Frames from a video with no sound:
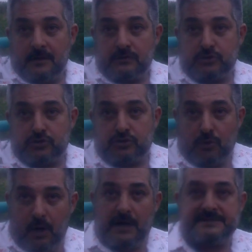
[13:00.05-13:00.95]

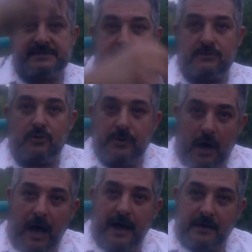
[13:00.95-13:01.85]
show us you know
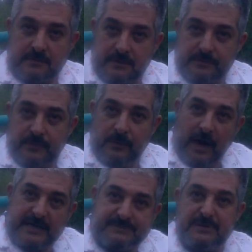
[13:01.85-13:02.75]
high
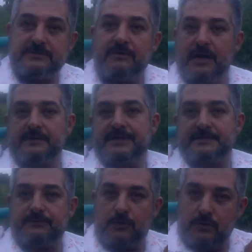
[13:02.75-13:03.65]
high speed rail
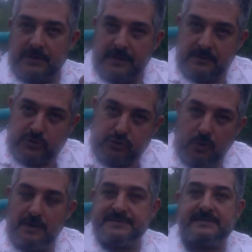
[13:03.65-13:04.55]
network and show us